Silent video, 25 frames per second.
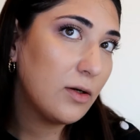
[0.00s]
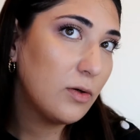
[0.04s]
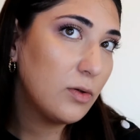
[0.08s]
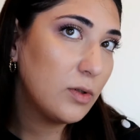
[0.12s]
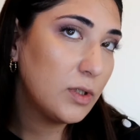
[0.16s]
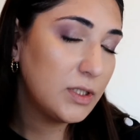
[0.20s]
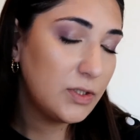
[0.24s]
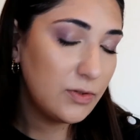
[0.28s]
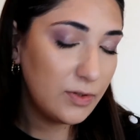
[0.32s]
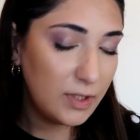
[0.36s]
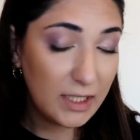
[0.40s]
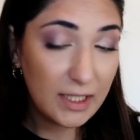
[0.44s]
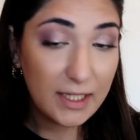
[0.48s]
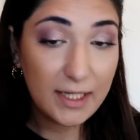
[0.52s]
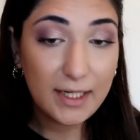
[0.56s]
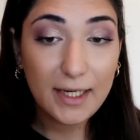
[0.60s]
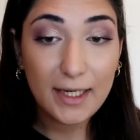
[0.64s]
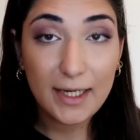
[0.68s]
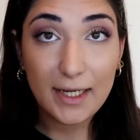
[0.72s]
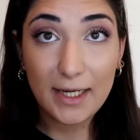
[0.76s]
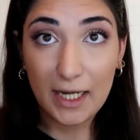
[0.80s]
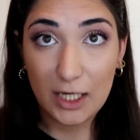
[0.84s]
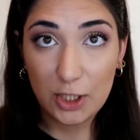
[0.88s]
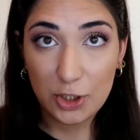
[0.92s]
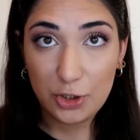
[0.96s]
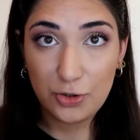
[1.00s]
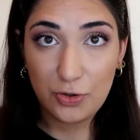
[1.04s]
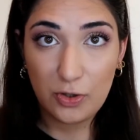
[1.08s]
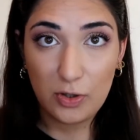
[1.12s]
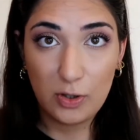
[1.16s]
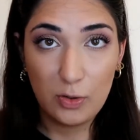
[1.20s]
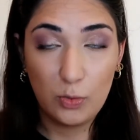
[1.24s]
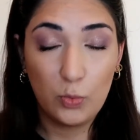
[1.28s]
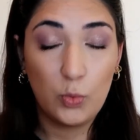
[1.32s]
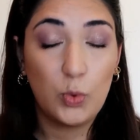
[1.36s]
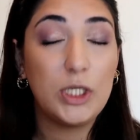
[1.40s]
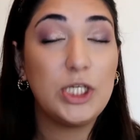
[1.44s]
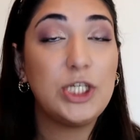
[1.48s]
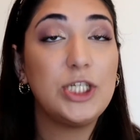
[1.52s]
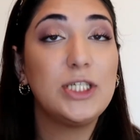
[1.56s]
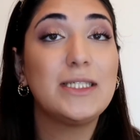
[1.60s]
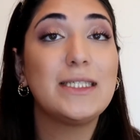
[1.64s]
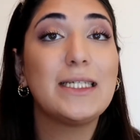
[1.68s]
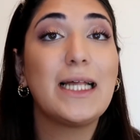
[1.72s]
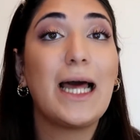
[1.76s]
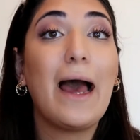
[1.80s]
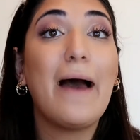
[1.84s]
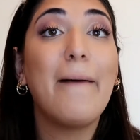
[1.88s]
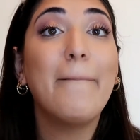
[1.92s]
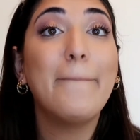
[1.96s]
It looks really natural, which
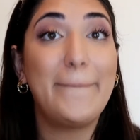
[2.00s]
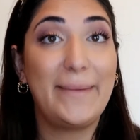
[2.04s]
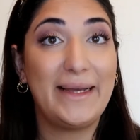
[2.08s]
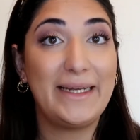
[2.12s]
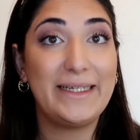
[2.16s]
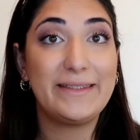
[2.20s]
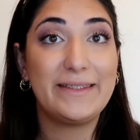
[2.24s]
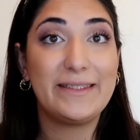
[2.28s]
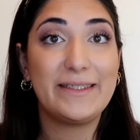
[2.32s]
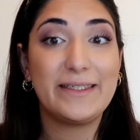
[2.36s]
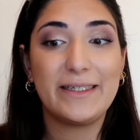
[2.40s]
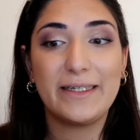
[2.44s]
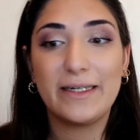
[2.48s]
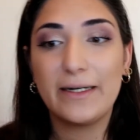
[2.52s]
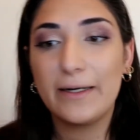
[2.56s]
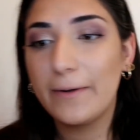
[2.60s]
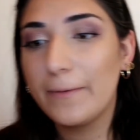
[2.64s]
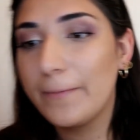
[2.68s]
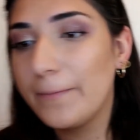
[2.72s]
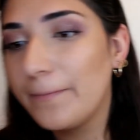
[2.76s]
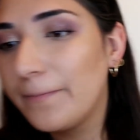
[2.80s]
is amazing.